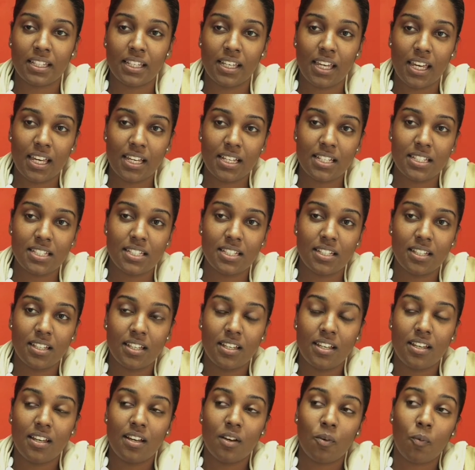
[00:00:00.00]
cakes
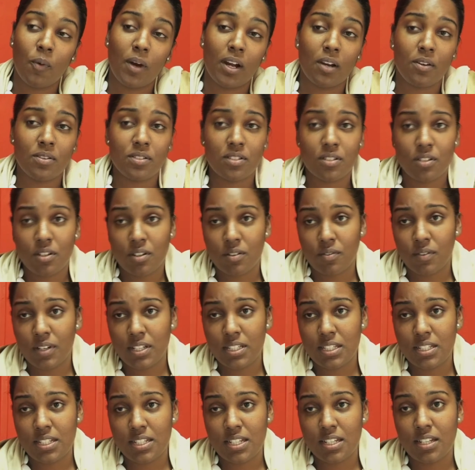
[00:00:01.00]
while I was in
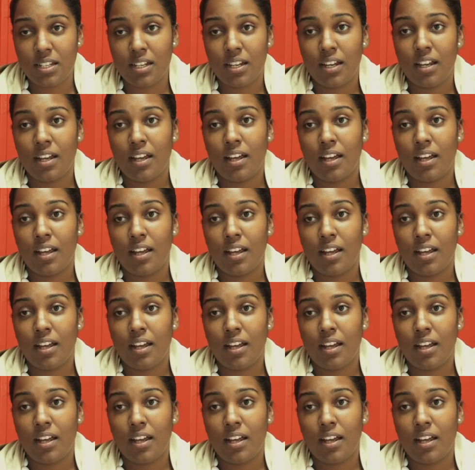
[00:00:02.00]
university.